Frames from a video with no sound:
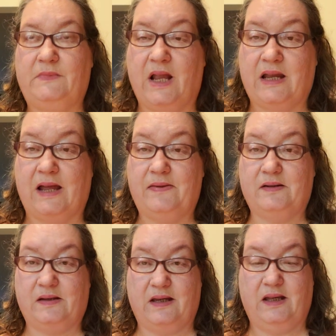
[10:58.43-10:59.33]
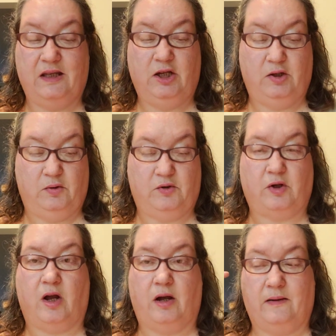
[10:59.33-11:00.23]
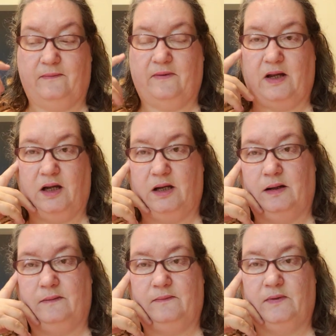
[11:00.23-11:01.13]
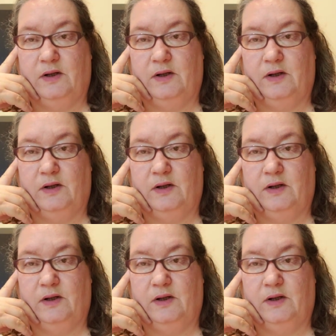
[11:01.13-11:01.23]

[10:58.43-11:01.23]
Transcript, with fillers: I got this kit used off of